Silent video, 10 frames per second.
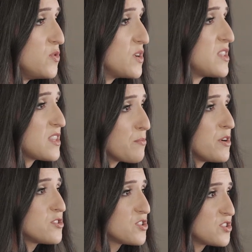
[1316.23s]
unit that they
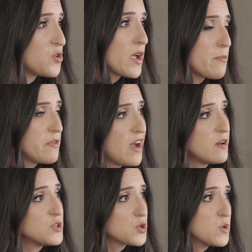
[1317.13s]
purchase is going up in
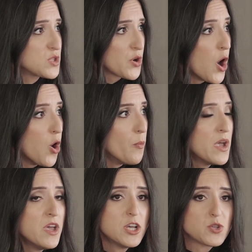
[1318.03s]
value, so is their home.
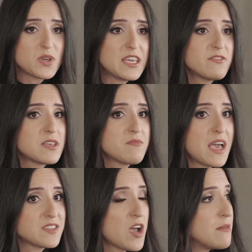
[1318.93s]
So it gives them
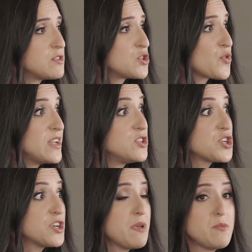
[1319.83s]
that time to
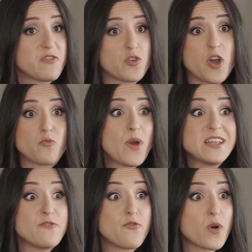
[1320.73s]
transition. Maybe if they're not
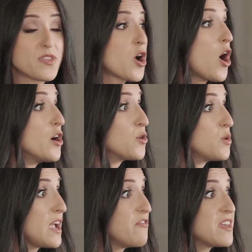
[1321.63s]
ready for the condo
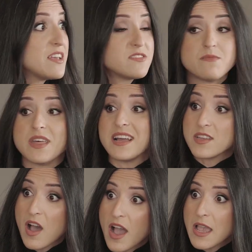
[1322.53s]
life, it gives them that
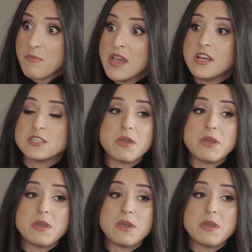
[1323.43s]
time to